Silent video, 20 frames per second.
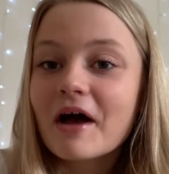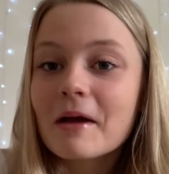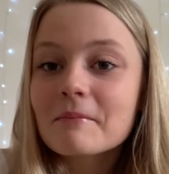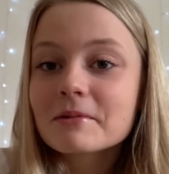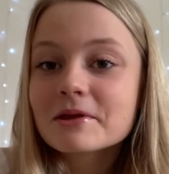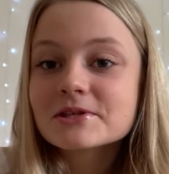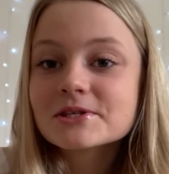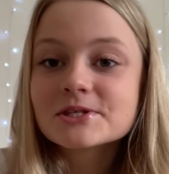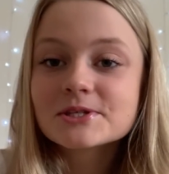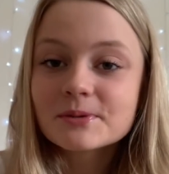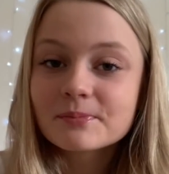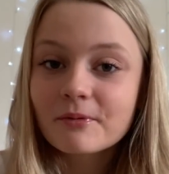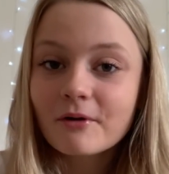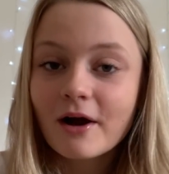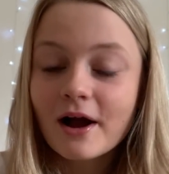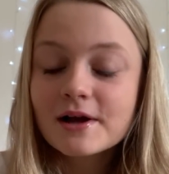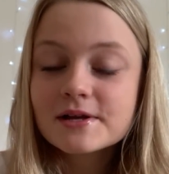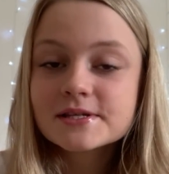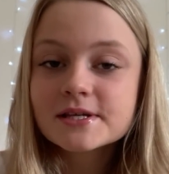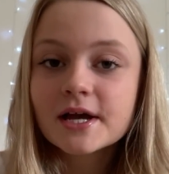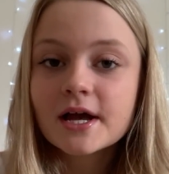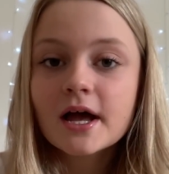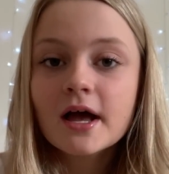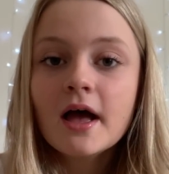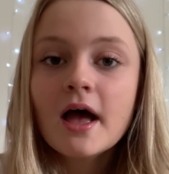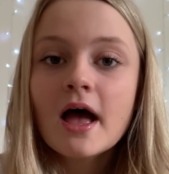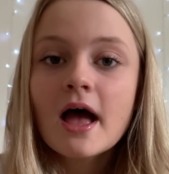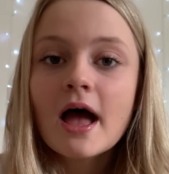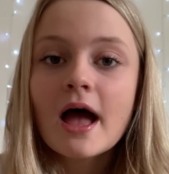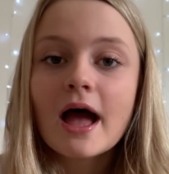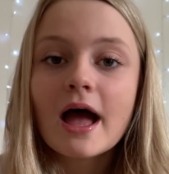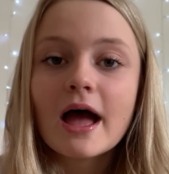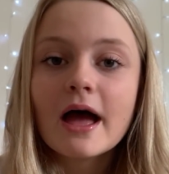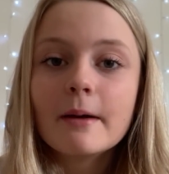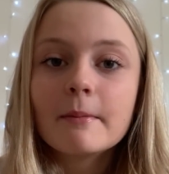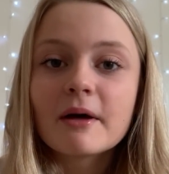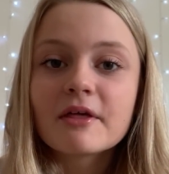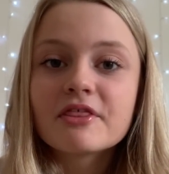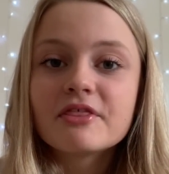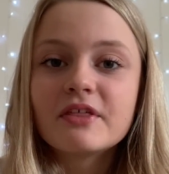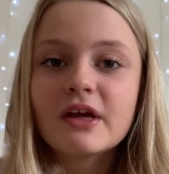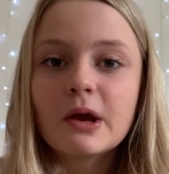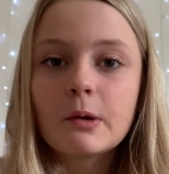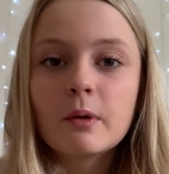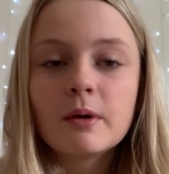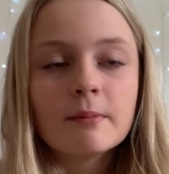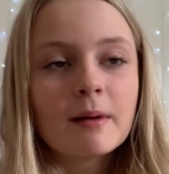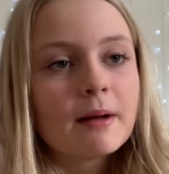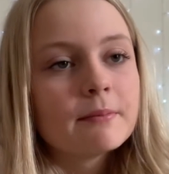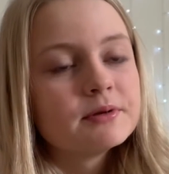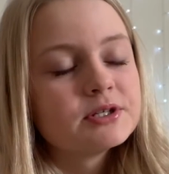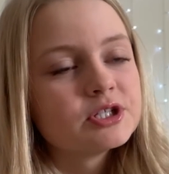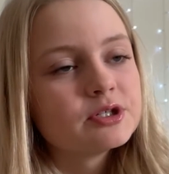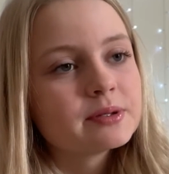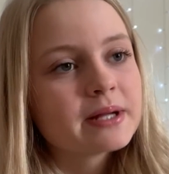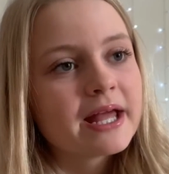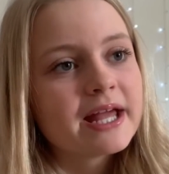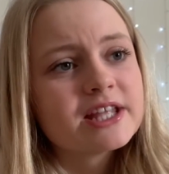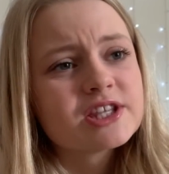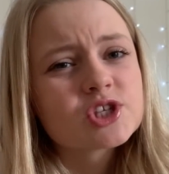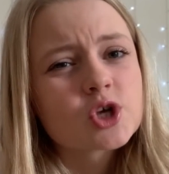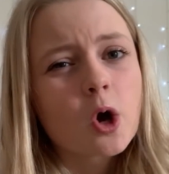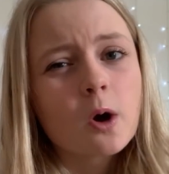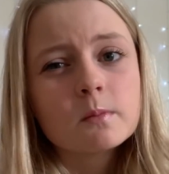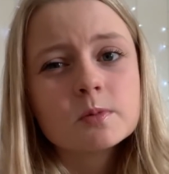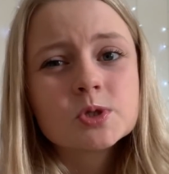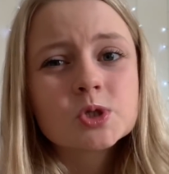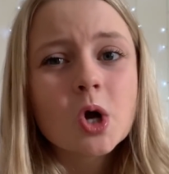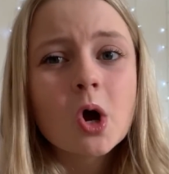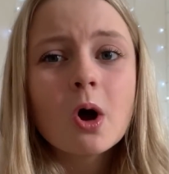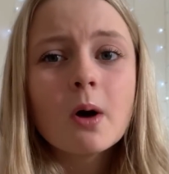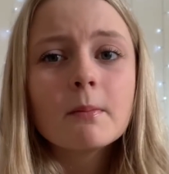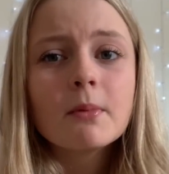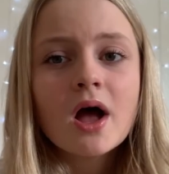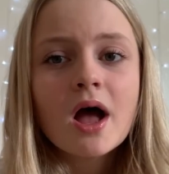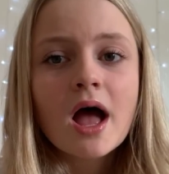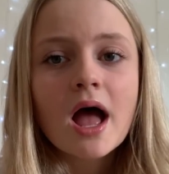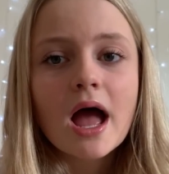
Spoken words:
I'm going to surprise her. I think we might be doing it in Topshop,